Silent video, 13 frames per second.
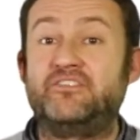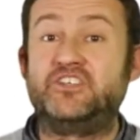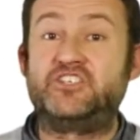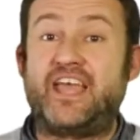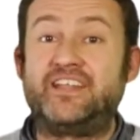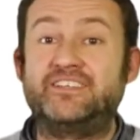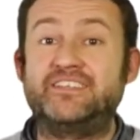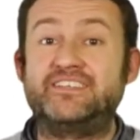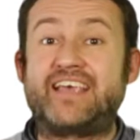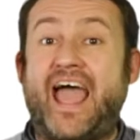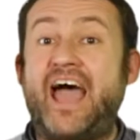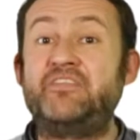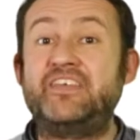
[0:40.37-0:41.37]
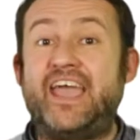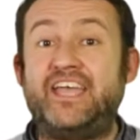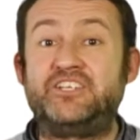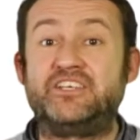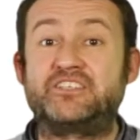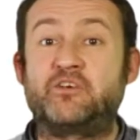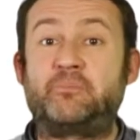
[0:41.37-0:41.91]
the genders and the
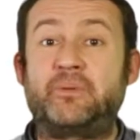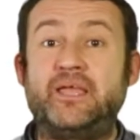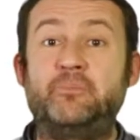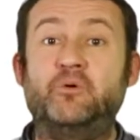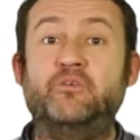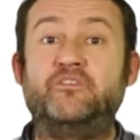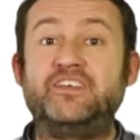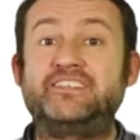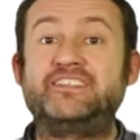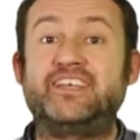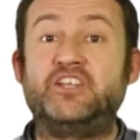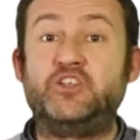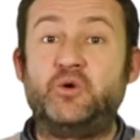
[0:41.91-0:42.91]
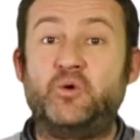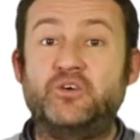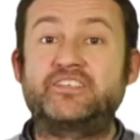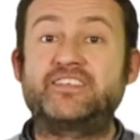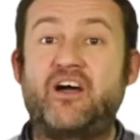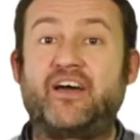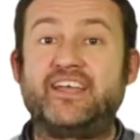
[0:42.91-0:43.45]
ages of people visiting your
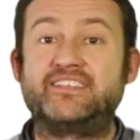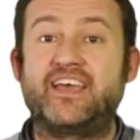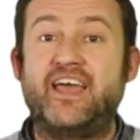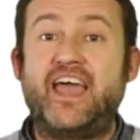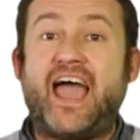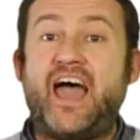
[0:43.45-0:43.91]
site